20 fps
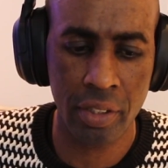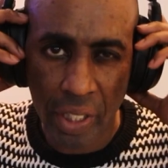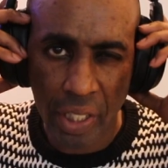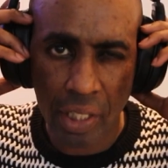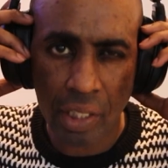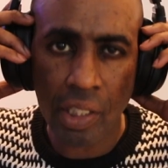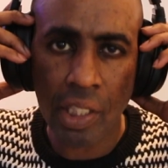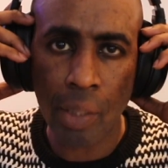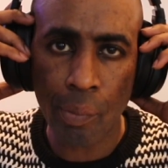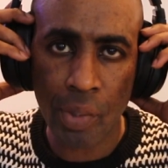
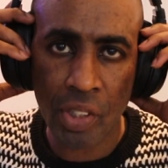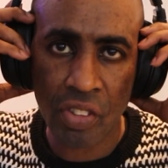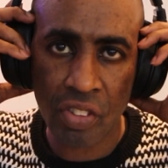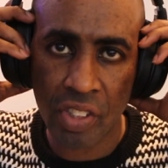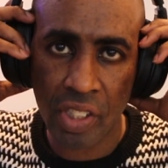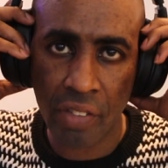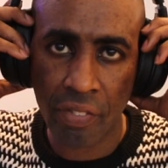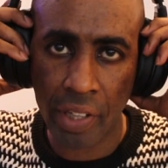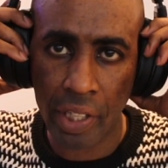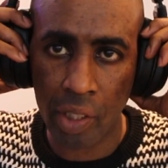Okay, let me
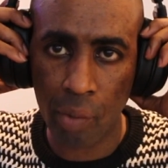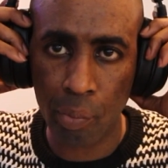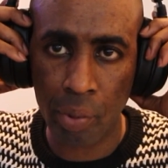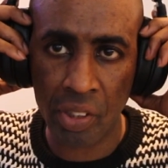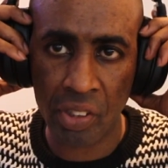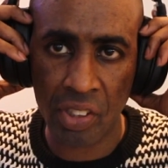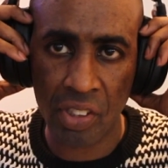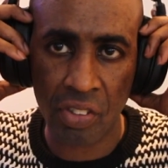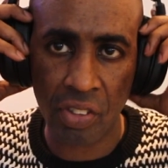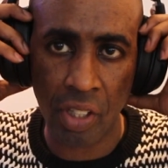see if I can
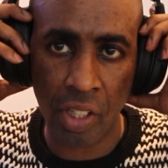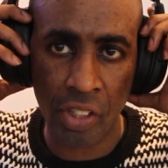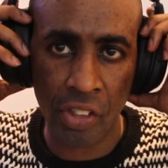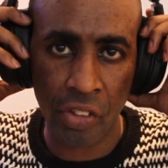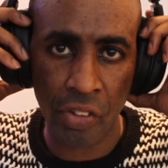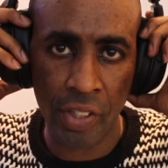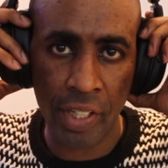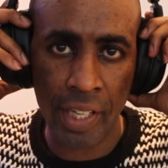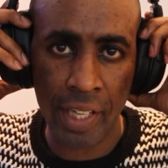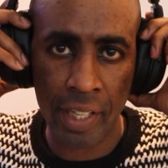put this on
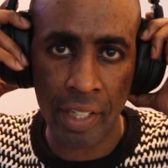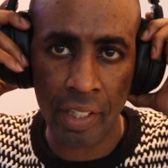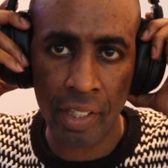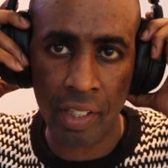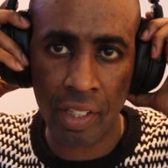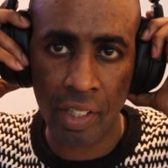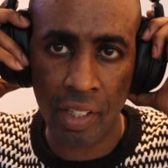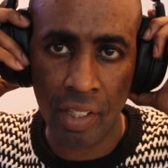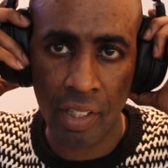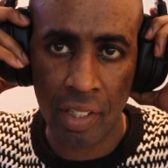your
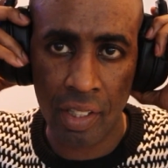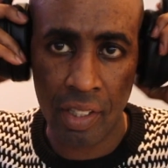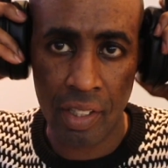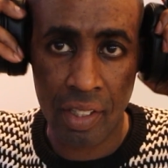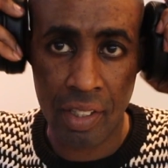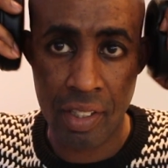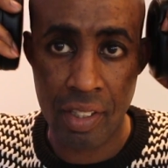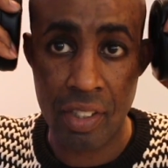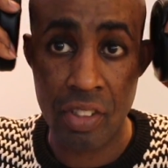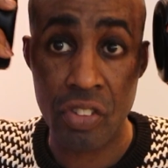neck
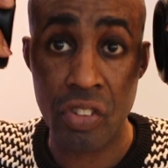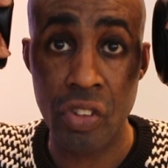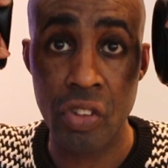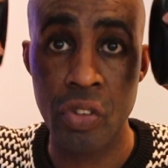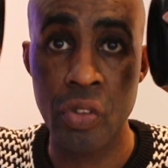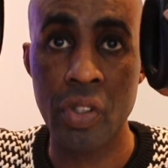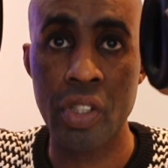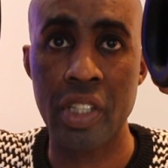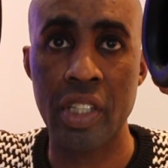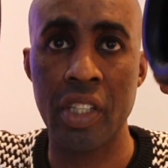so
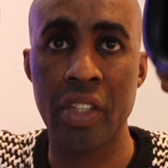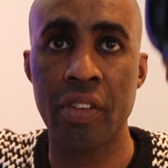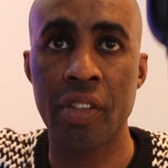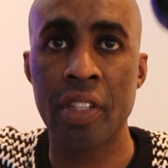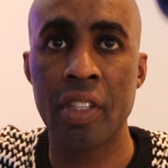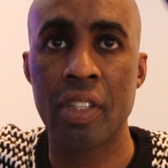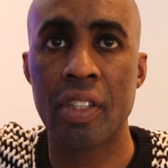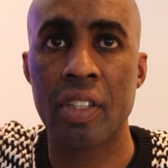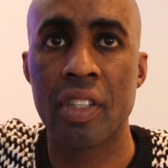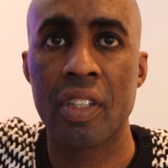you can hear it.